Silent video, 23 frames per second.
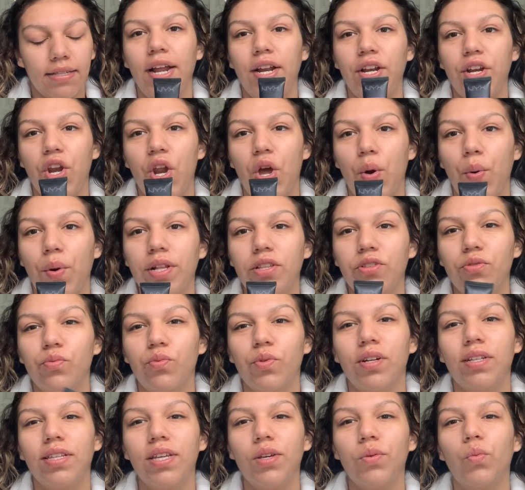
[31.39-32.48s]
I know it's
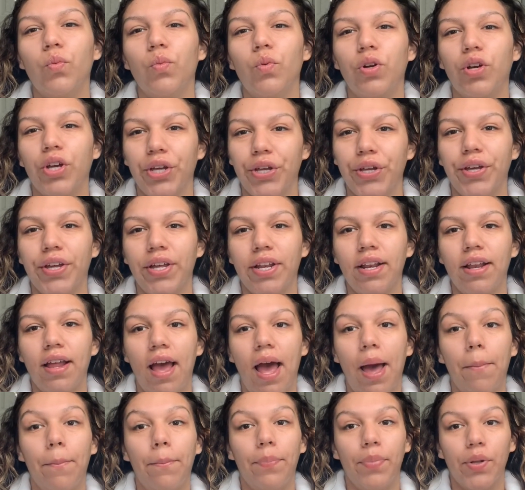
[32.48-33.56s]
really good
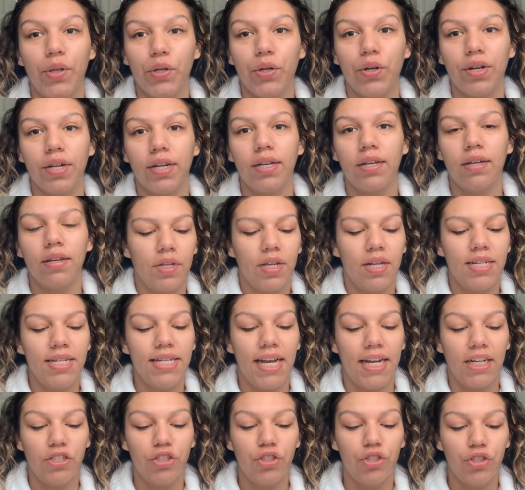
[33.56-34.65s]
at blurring
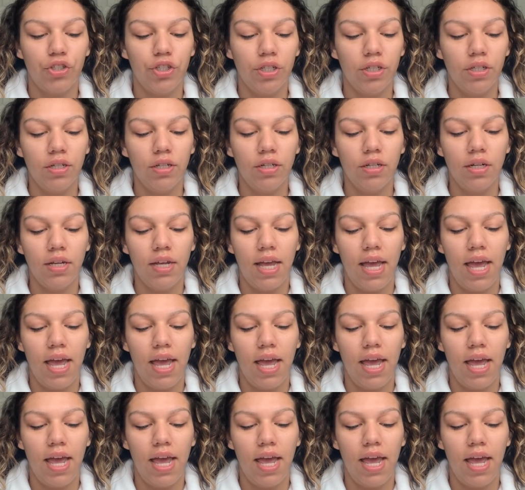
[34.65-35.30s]
texture,